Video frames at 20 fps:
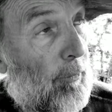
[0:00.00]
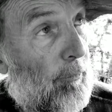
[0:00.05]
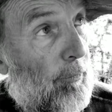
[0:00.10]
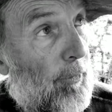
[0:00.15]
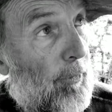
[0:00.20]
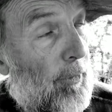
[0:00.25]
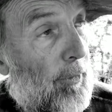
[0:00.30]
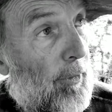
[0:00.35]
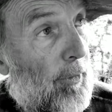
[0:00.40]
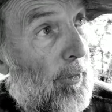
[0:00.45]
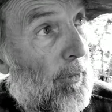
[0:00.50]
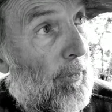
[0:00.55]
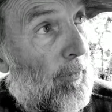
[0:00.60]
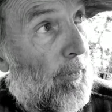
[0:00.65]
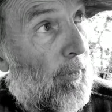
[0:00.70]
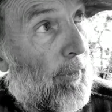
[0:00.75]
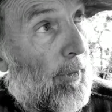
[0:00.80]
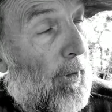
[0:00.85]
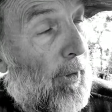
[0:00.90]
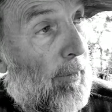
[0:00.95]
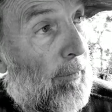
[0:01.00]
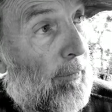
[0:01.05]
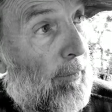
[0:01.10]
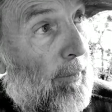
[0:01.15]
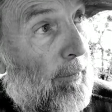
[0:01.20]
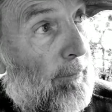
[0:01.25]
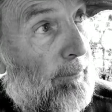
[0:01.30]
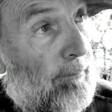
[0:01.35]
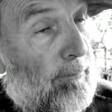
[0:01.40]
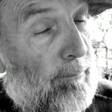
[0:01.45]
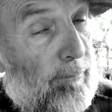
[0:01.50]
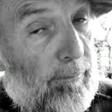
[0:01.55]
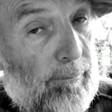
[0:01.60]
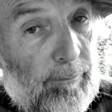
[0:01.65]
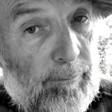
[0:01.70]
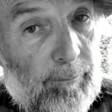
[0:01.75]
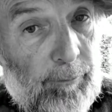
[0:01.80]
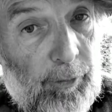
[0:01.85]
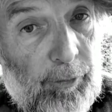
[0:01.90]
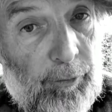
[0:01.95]
for Earthy, I would have
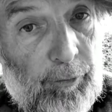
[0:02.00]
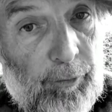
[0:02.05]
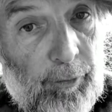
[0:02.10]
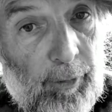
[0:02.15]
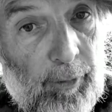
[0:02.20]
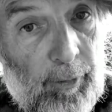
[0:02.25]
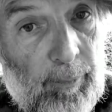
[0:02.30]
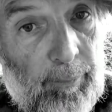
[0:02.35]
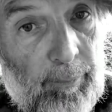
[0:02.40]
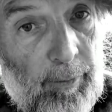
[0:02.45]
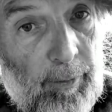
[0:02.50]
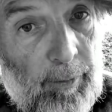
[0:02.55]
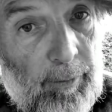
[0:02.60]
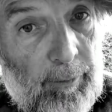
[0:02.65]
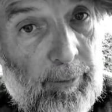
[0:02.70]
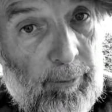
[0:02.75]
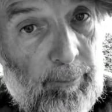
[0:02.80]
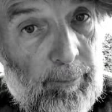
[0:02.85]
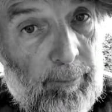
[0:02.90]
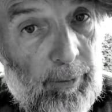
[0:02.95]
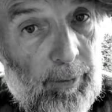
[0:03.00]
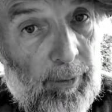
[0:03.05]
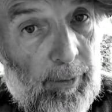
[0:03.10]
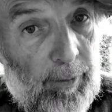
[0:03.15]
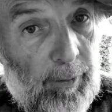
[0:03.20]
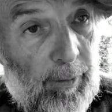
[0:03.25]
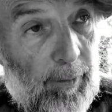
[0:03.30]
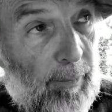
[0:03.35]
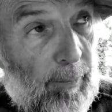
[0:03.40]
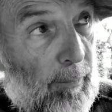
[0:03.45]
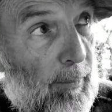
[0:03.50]
just skipped it completely,